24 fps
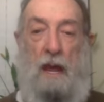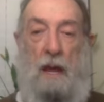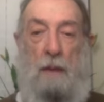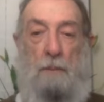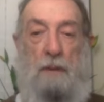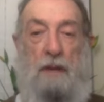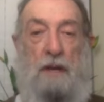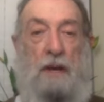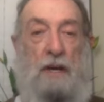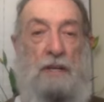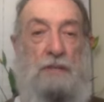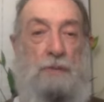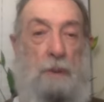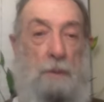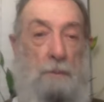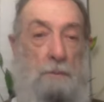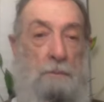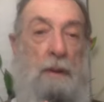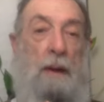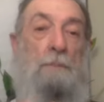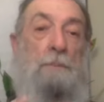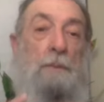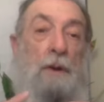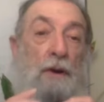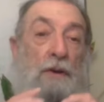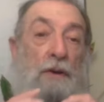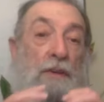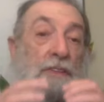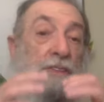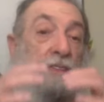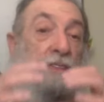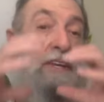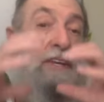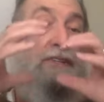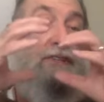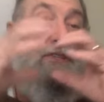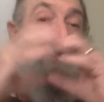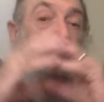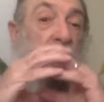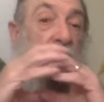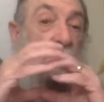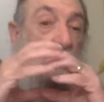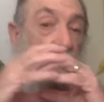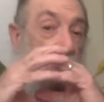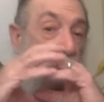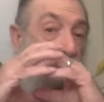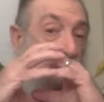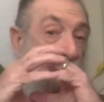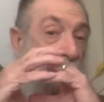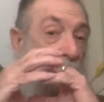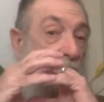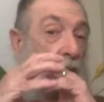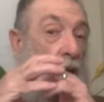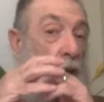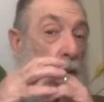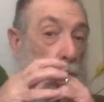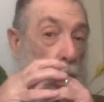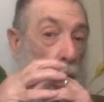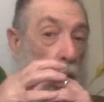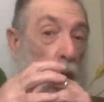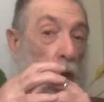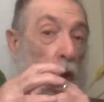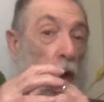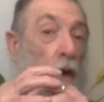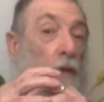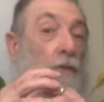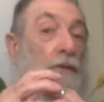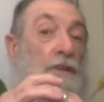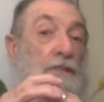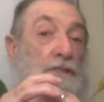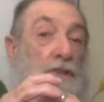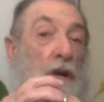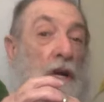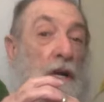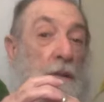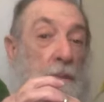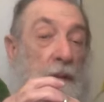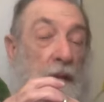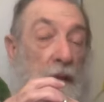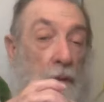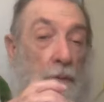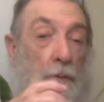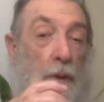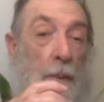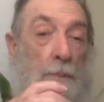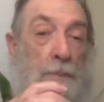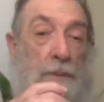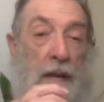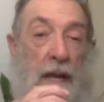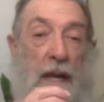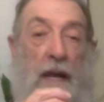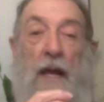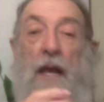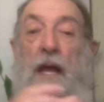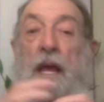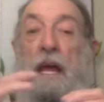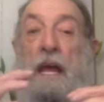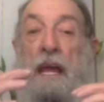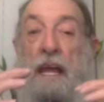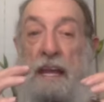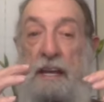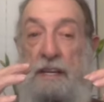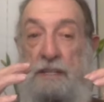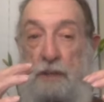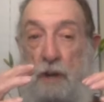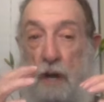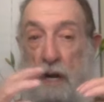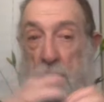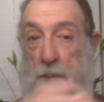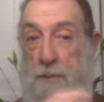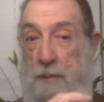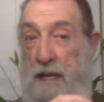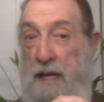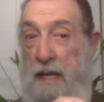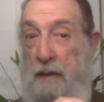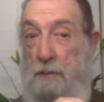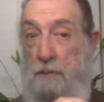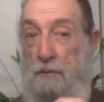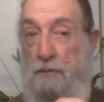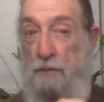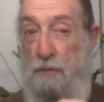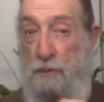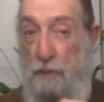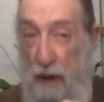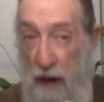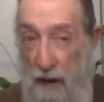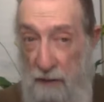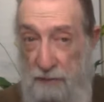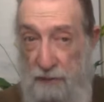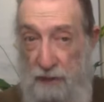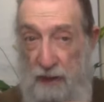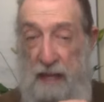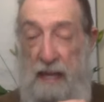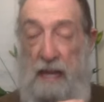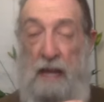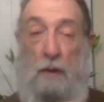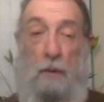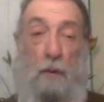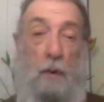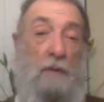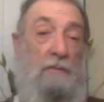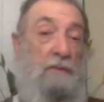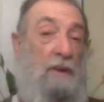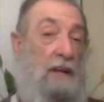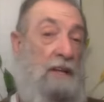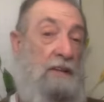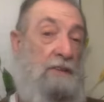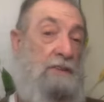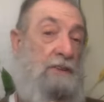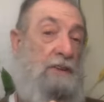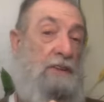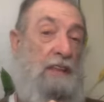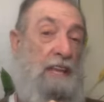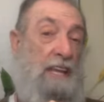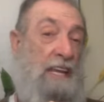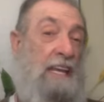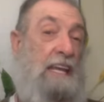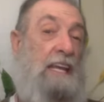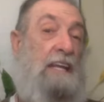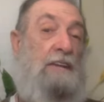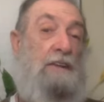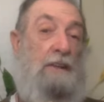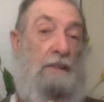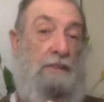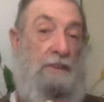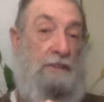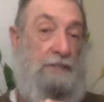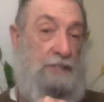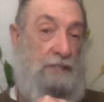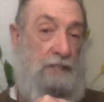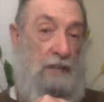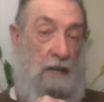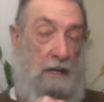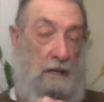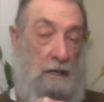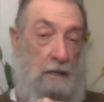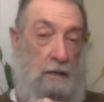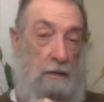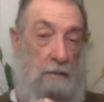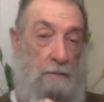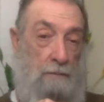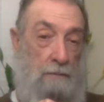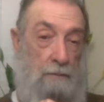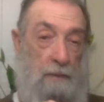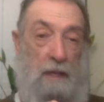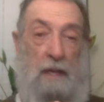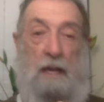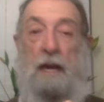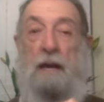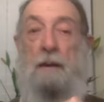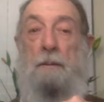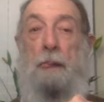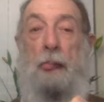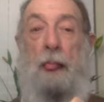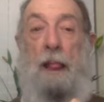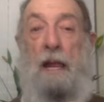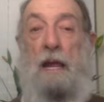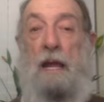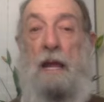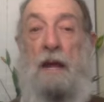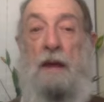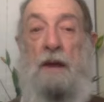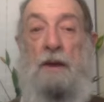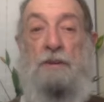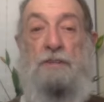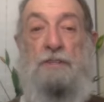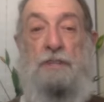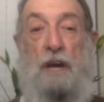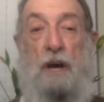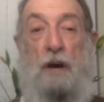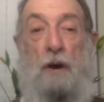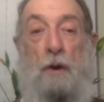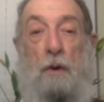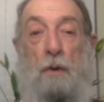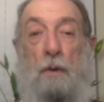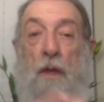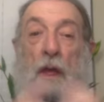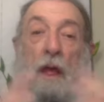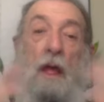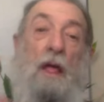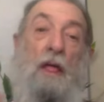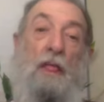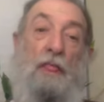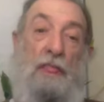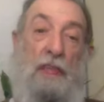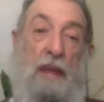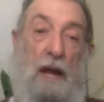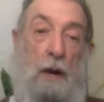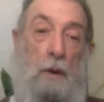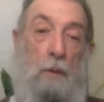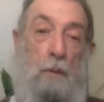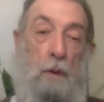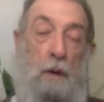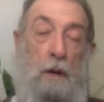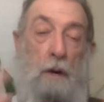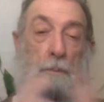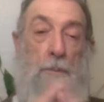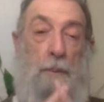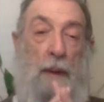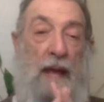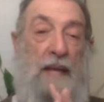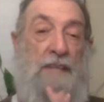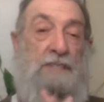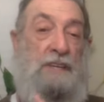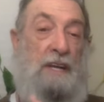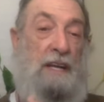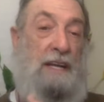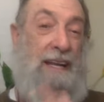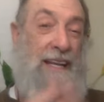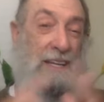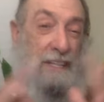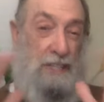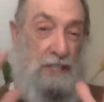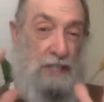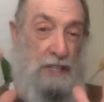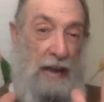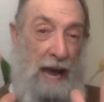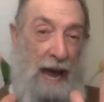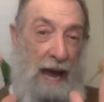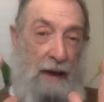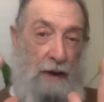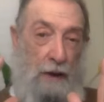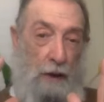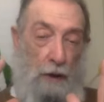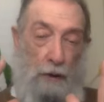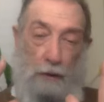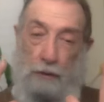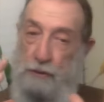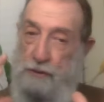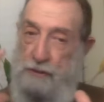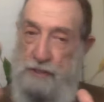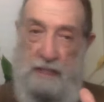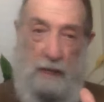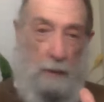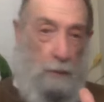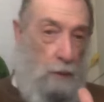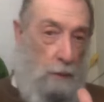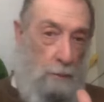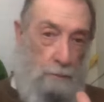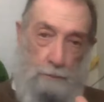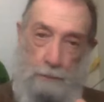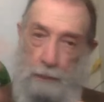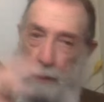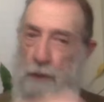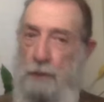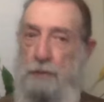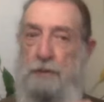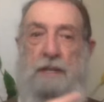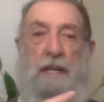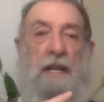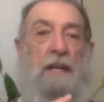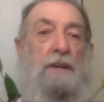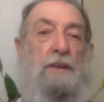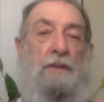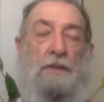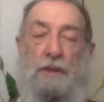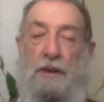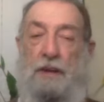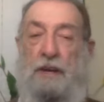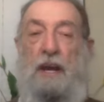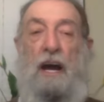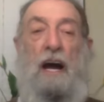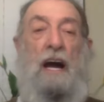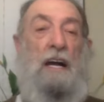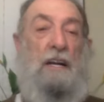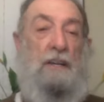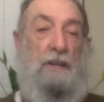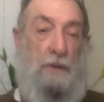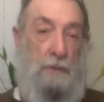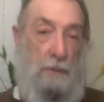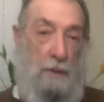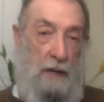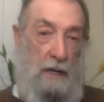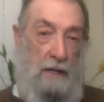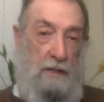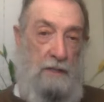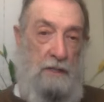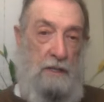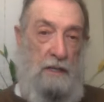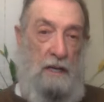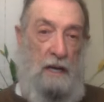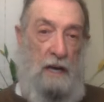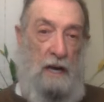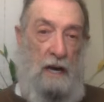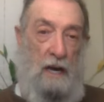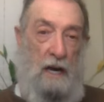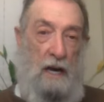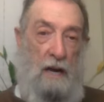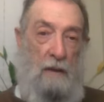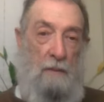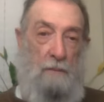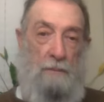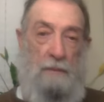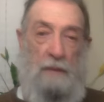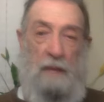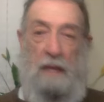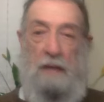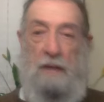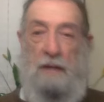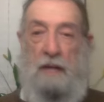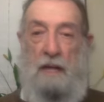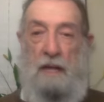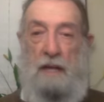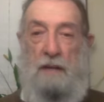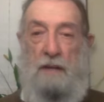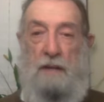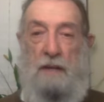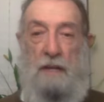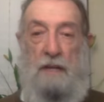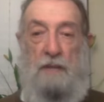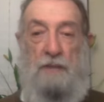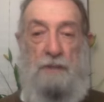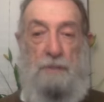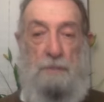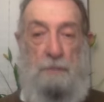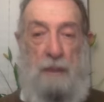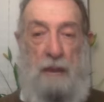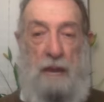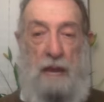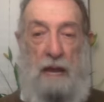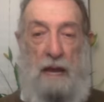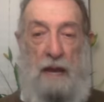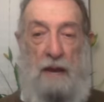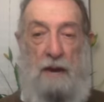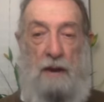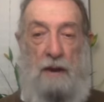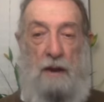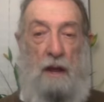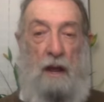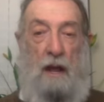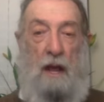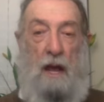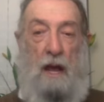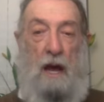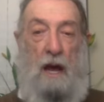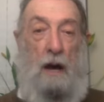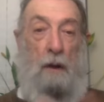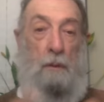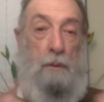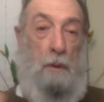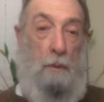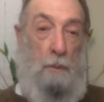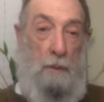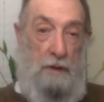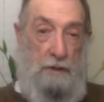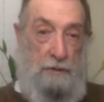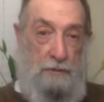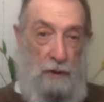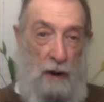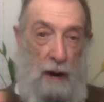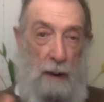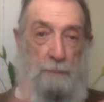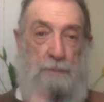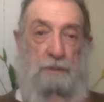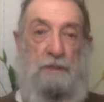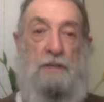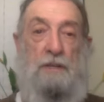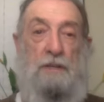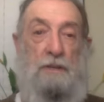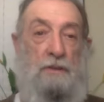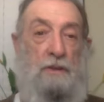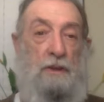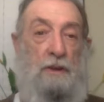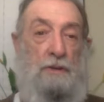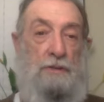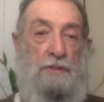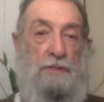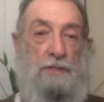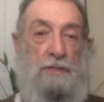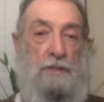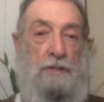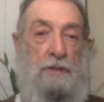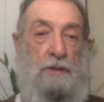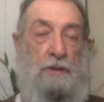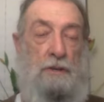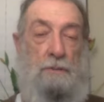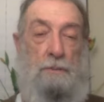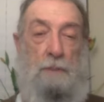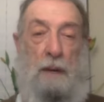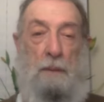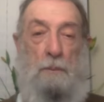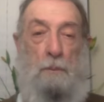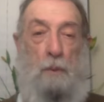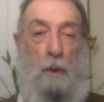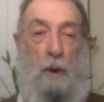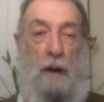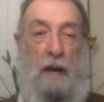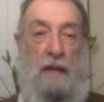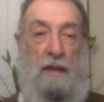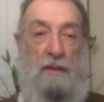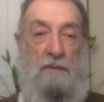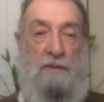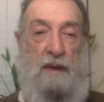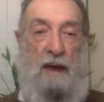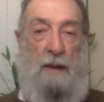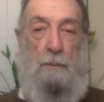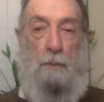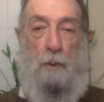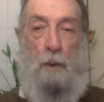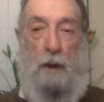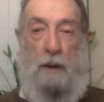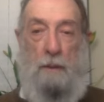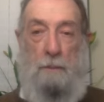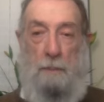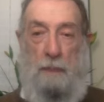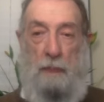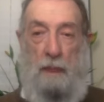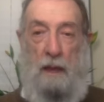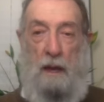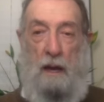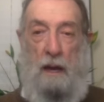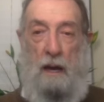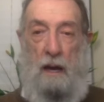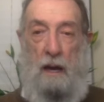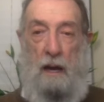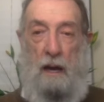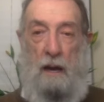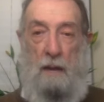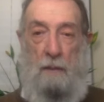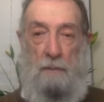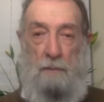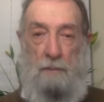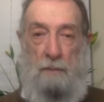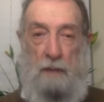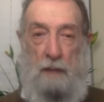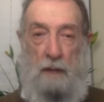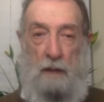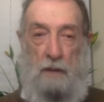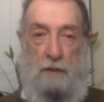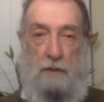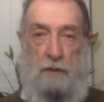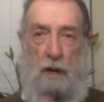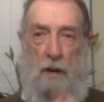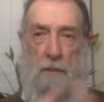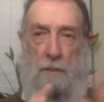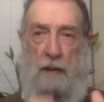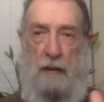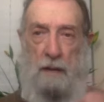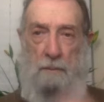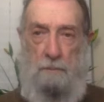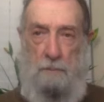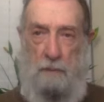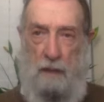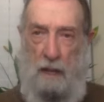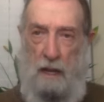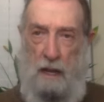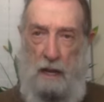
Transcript: Because remember that this, this fireball that's going to be erupting is going to be roughly equivalent to the heat of the sun, okay? So there were basically shadows that were burnt into the concrete uh, in, in, in Japan uh, when we dropped those two, the big boy and the fat boy, uh, or tall man.